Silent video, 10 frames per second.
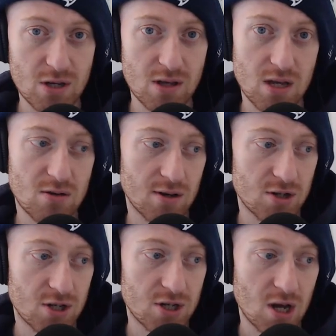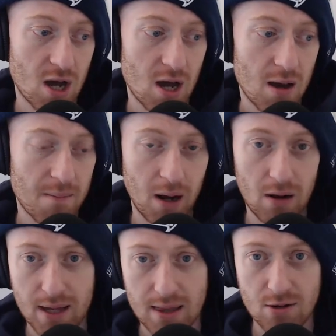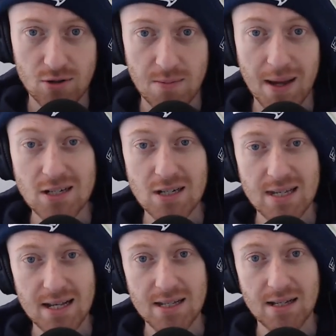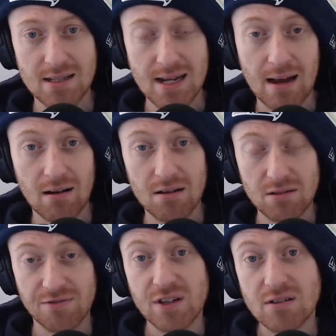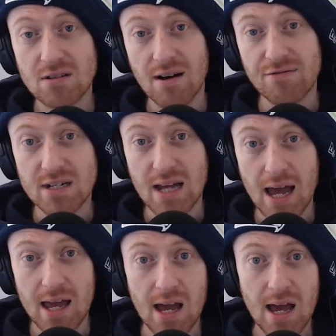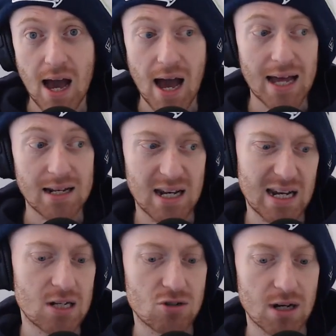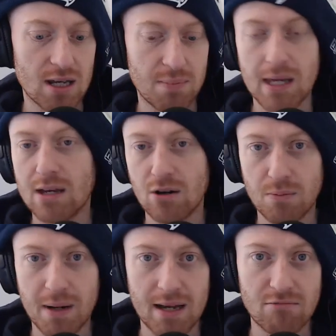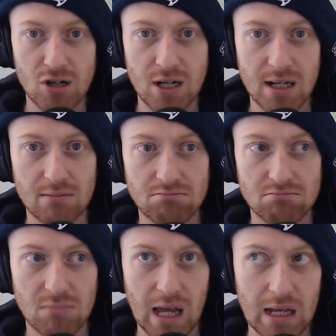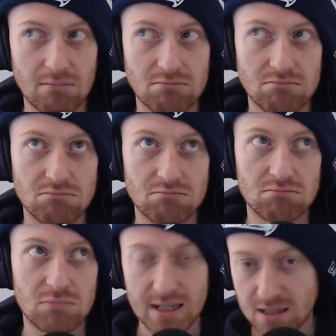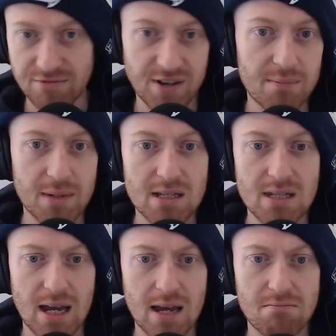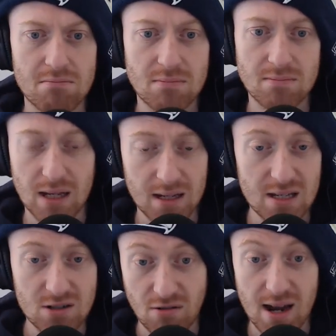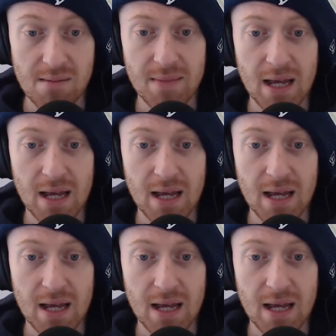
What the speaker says: that you can just plug in the automation settings, download the filter every day, and literally be up and running in less than 5 minutes a day. It's great.